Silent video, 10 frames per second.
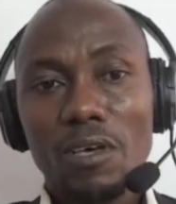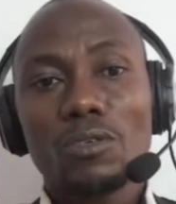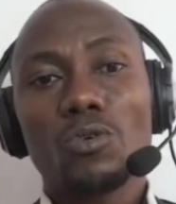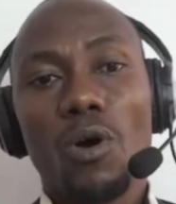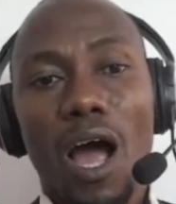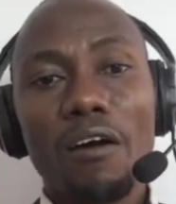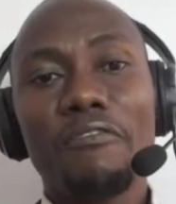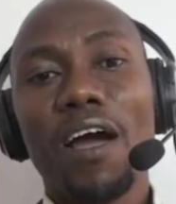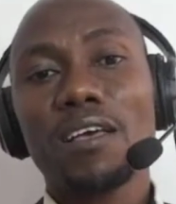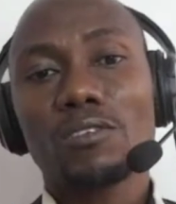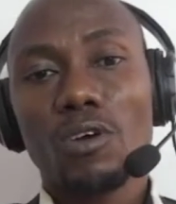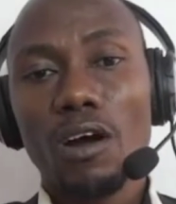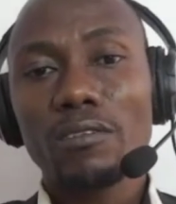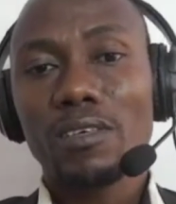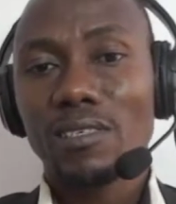So alpha is
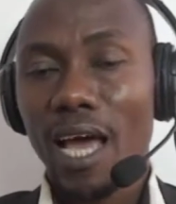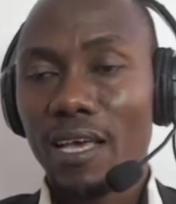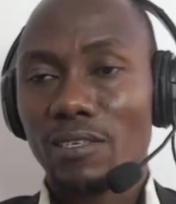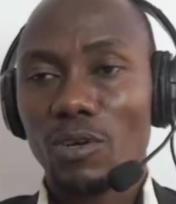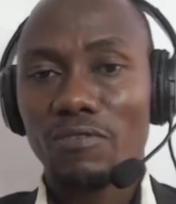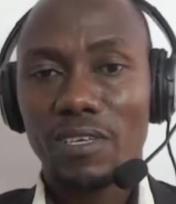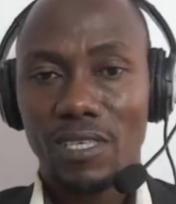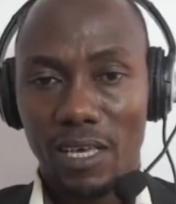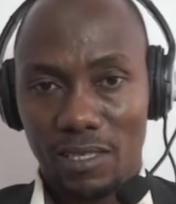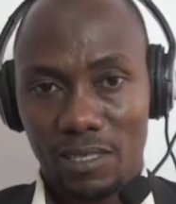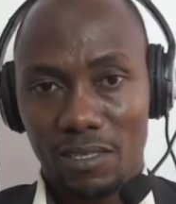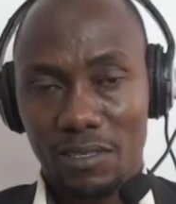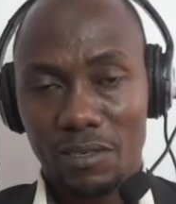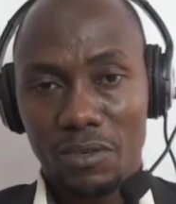called the size of the test,